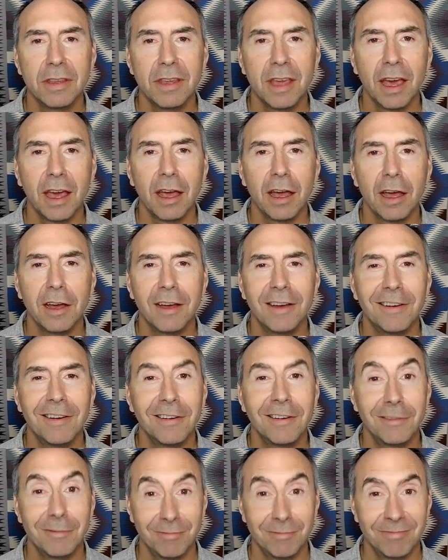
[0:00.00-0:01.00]
Yeah,
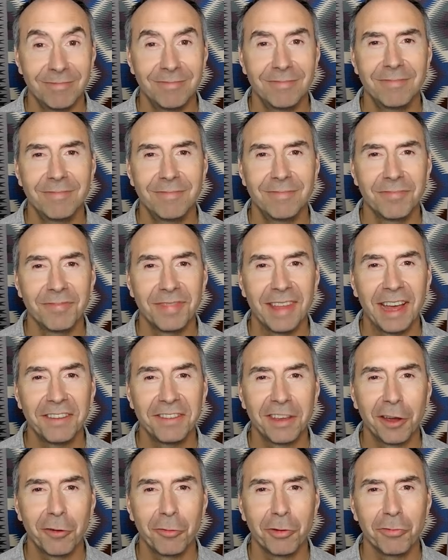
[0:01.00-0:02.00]

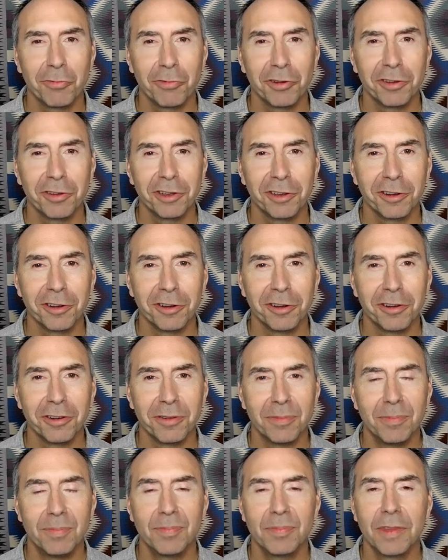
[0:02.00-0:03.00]
that's how we really learn.
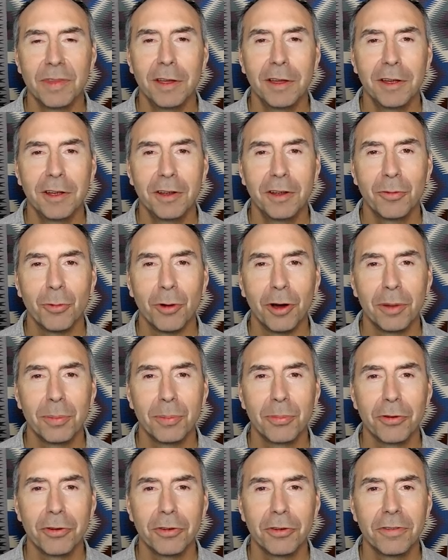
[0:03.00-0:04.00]

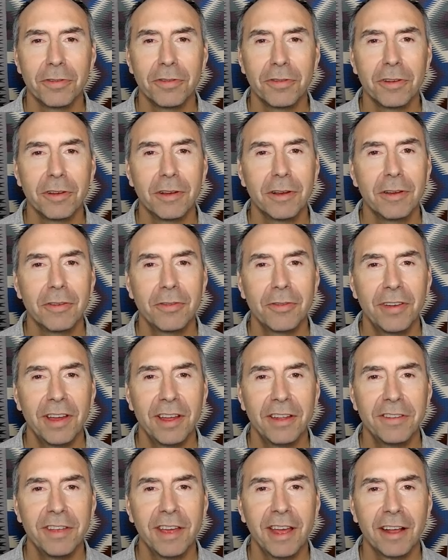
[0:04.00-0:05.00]
Want proof?
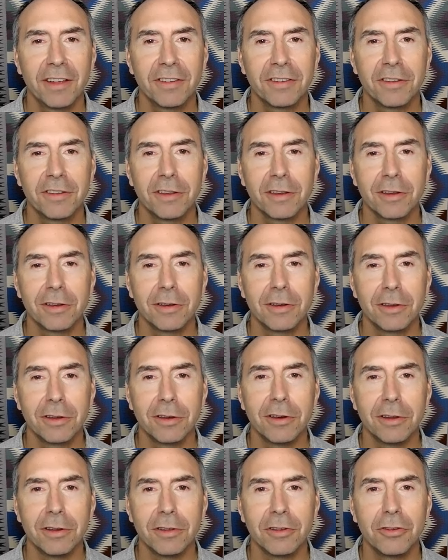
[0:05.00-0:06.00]
Fantastic.
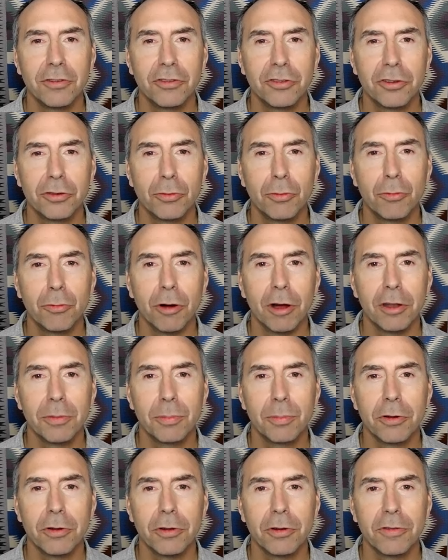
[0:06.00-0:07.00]
Good. You should want
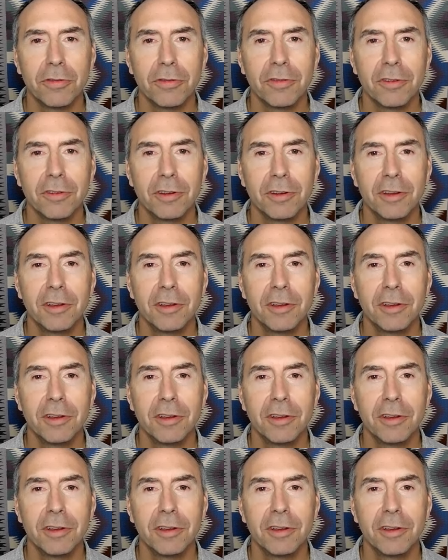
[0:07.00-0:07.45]
proof.